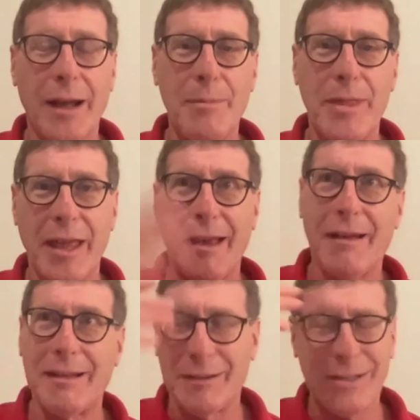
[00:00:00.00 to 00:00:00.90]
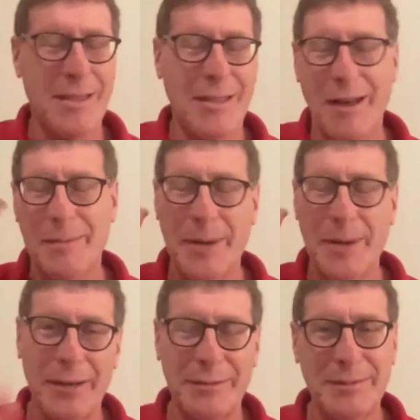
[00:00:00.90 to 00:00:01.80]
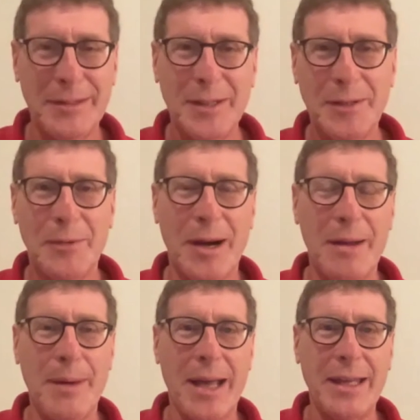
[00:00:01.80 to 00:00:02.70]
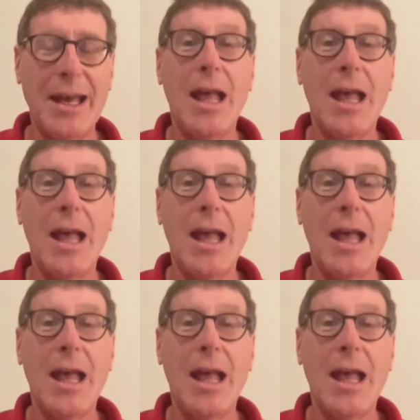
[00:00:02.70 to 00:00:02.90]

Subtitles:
I'm thinking, it's a thought about where am I?